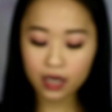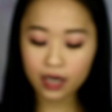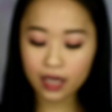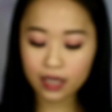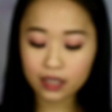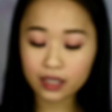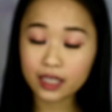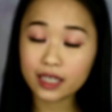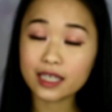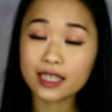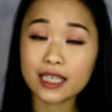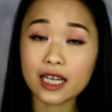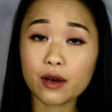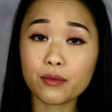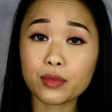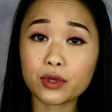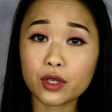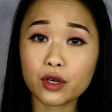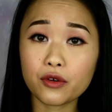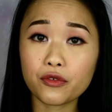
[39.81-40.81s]
and I'll link it down
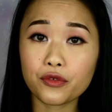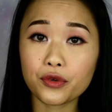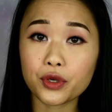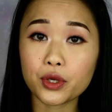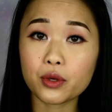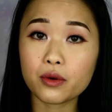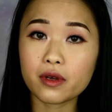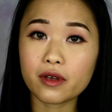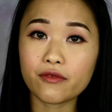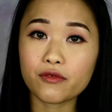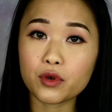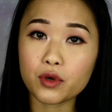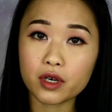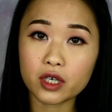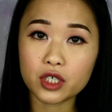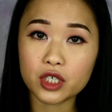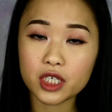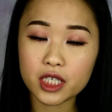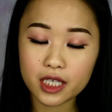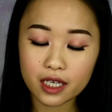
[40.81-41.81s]
below for you if you're
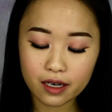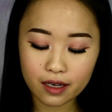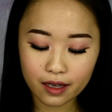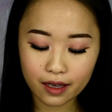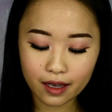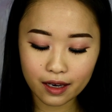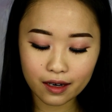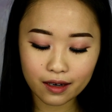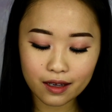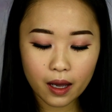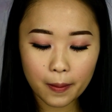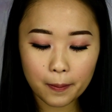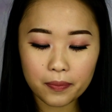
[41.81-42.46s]
interested in getting it.